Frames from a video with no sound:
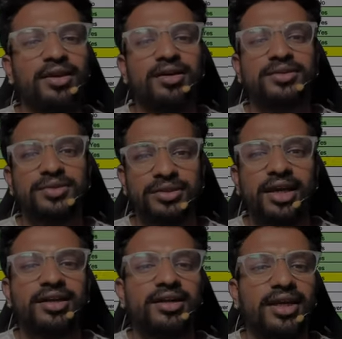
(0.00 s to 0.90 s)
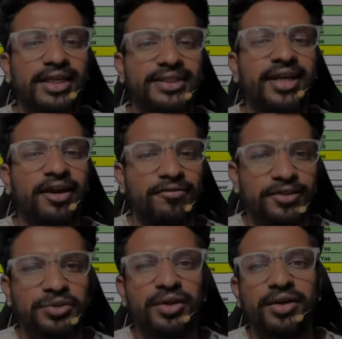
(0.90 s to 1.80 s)
so that each and every
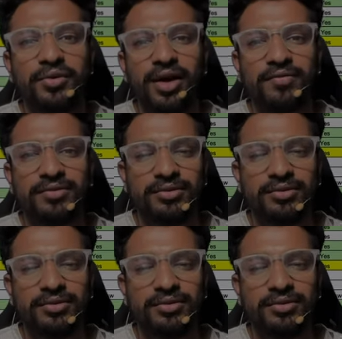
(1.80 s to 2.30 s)
student who have